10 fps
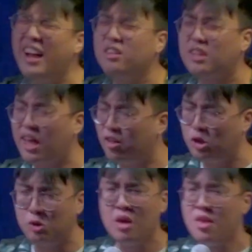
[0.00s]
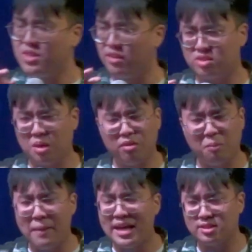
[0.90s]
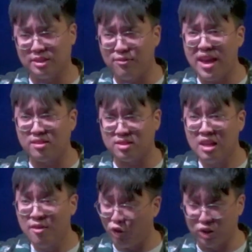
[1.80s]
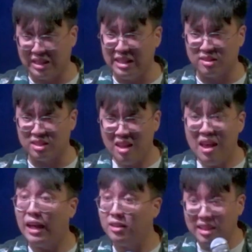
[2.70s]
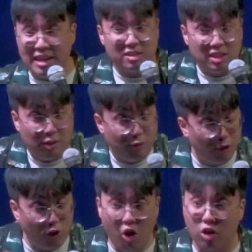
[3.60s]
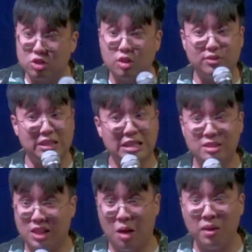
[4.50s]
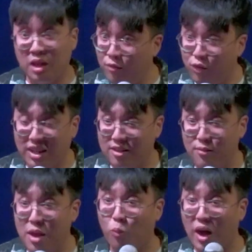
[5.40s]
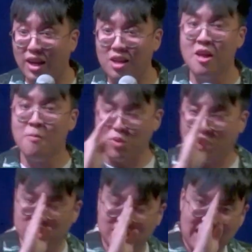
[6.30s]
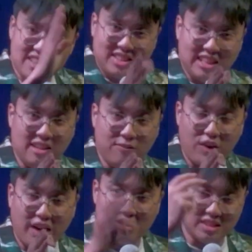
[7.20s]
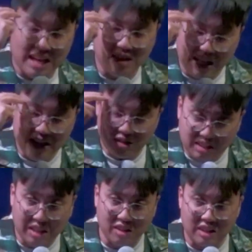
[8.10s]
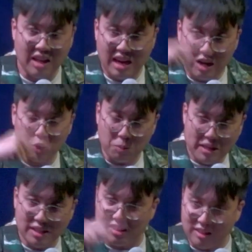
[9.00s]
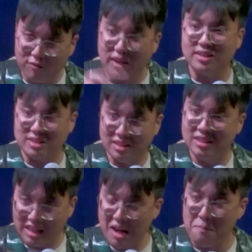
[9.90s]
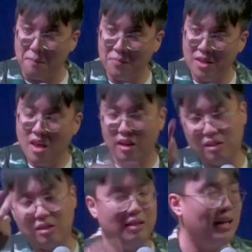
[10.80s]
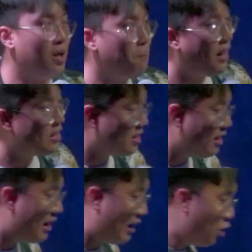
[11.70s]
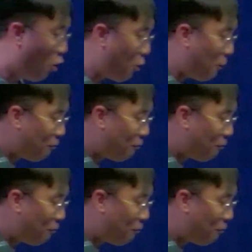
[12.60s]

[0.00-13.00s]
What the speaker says: tell you, they're some of the best events for teens. And they see flocks of teens coming in for their event. Why? Because they see invites and they think how to make the invites come. The other pastor that I know